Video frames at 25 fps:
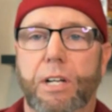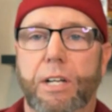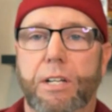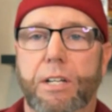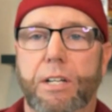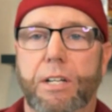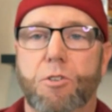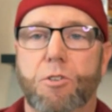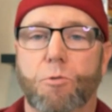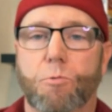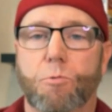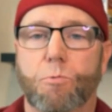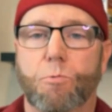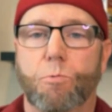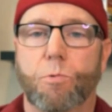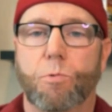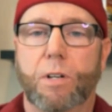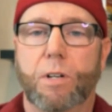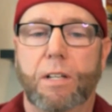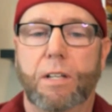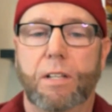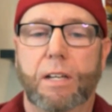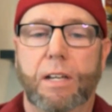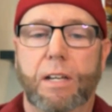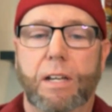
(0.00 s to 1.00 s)
to
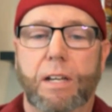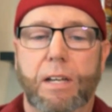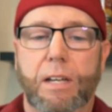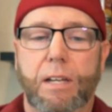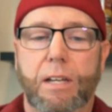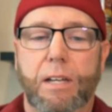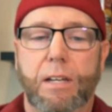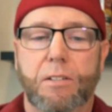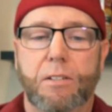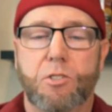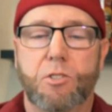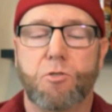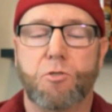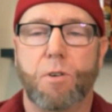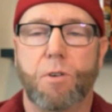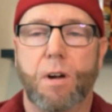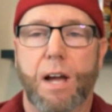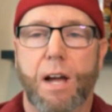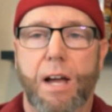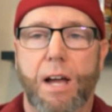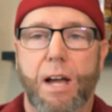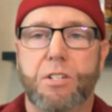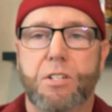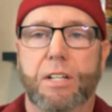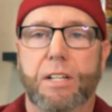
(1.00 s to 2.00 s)
really
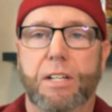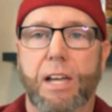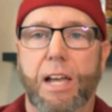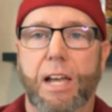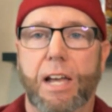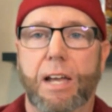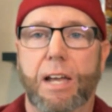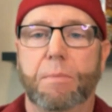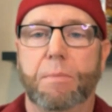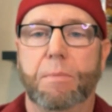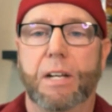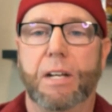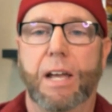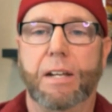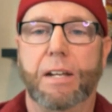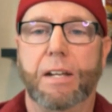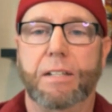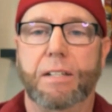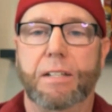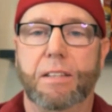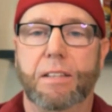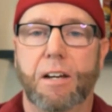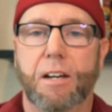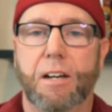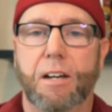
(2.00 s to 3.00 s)
trash a game that Andy
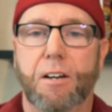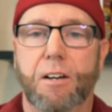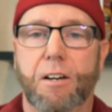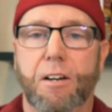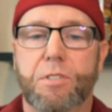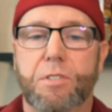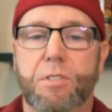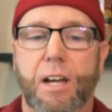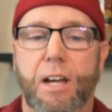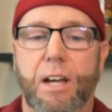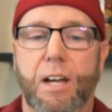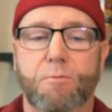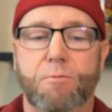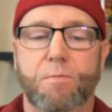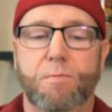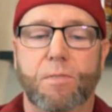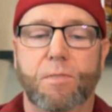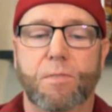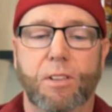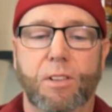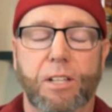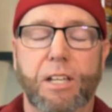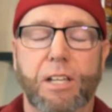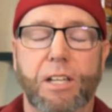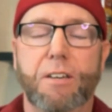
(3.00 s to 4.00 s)
loves. I
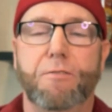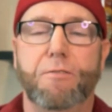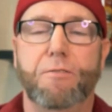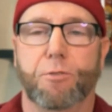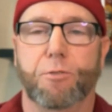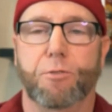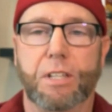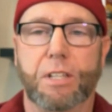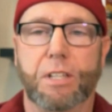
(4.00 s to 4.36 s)
live for these